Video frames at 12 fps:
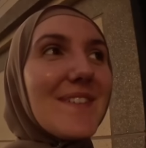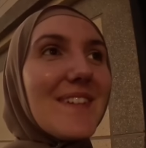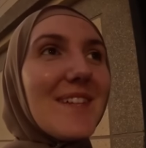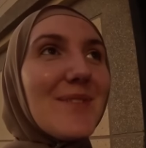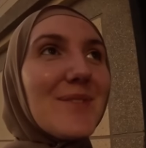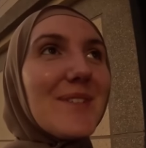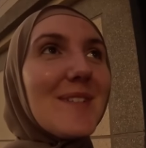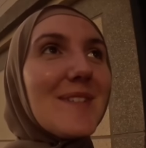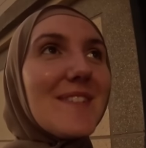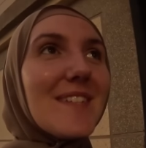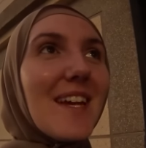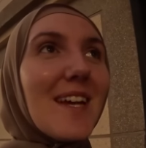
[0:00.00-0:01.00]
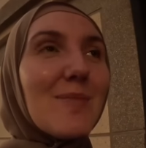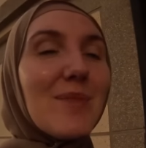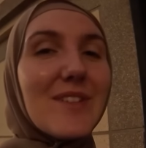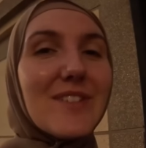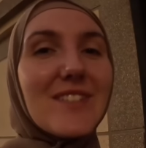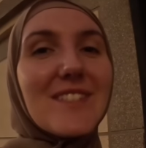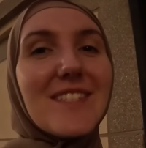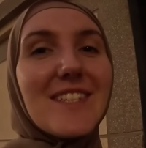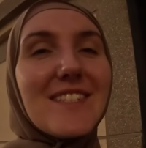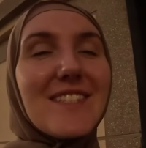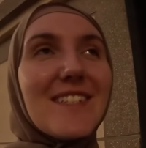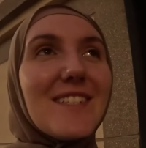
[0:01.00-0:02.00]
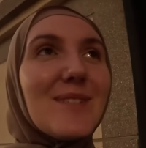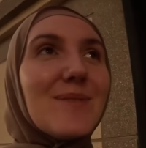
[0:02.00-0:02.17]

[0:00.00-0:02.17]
everyone's brothers and sisters,